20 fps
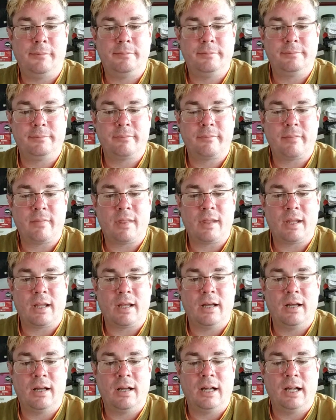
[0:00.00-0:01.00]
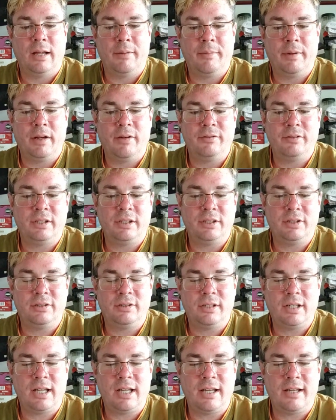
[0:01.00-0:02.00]
mean obviously it
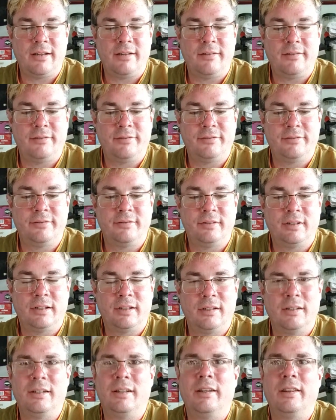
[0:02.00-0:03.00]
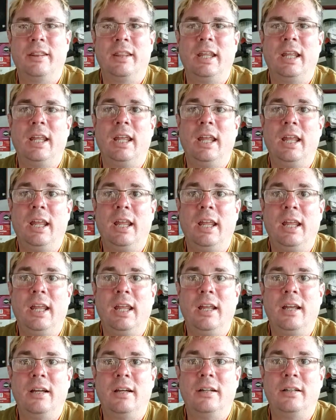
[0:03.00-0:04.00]
doesn't have
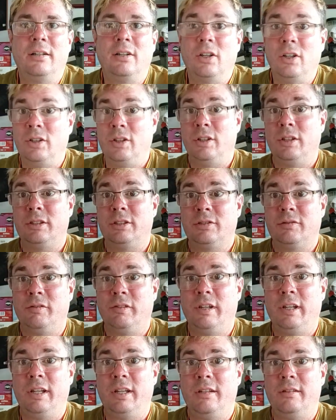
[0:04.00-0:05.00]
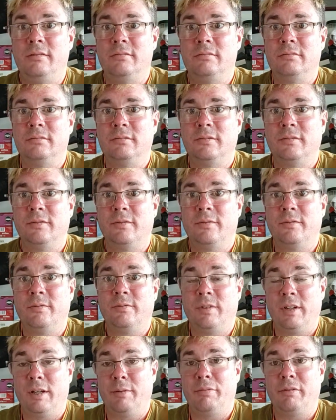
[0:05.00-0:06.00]
the under screen
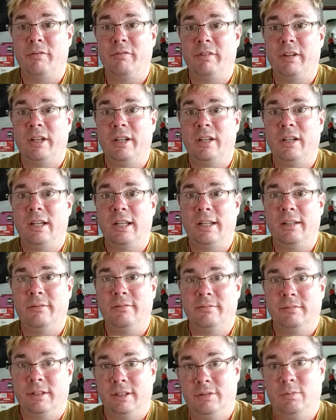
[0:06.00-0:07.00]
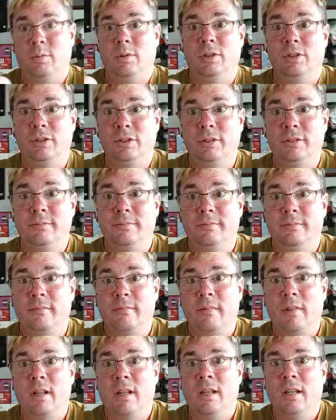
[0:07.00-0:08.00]
fingerprint reader like this one does.
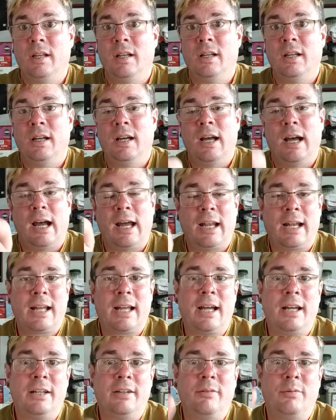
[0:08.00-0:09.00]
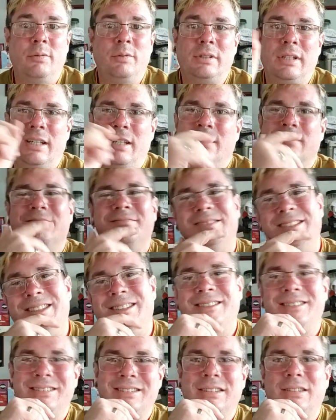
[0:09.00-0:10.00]
And I kind of was like,
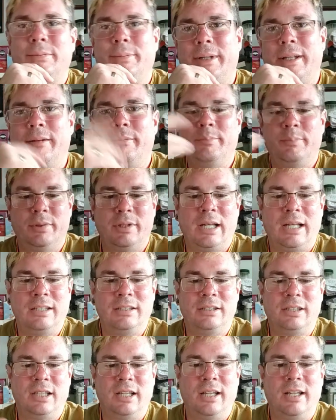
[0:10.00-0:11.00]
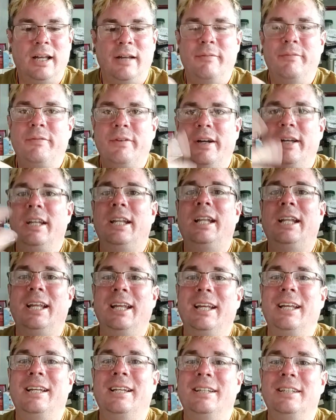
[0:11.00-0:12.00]
it's a bit, but actually I'm
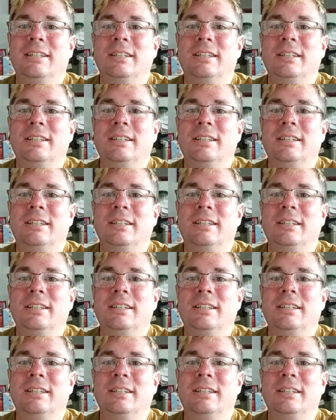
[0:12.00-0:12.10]
finding